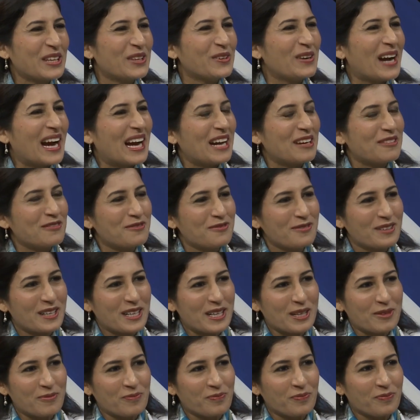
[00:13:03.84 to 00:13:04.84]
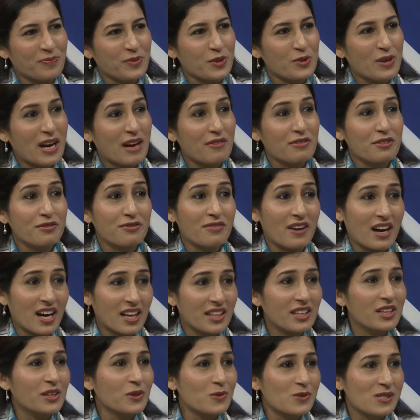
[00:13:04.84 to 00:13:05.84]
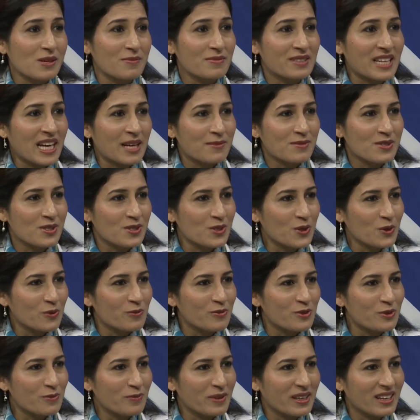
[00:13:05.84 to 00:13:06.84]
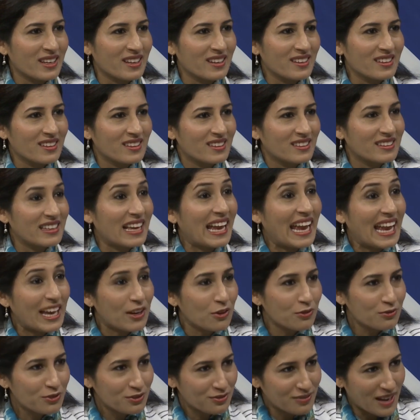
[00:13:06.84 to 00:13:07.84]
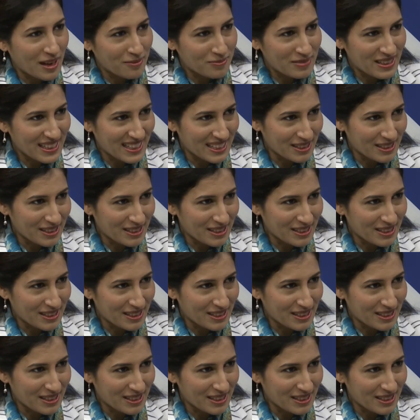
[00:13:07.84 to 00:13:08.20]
You have the father, who sometimes assumed to be the head of the family.